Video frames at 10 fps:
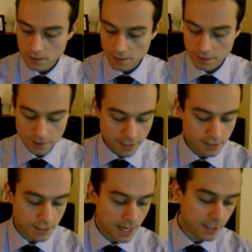The
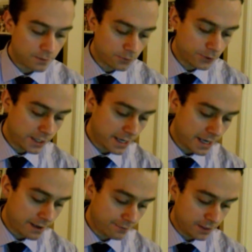next item we
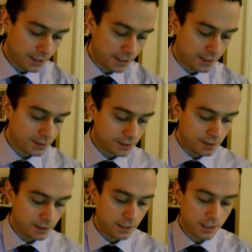have is
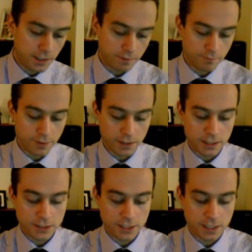the
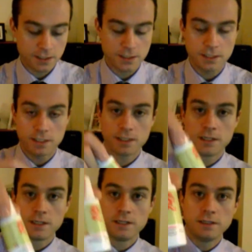Billy Jealousy
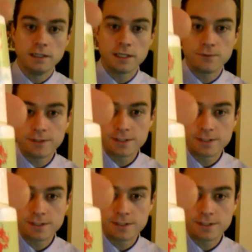Liquid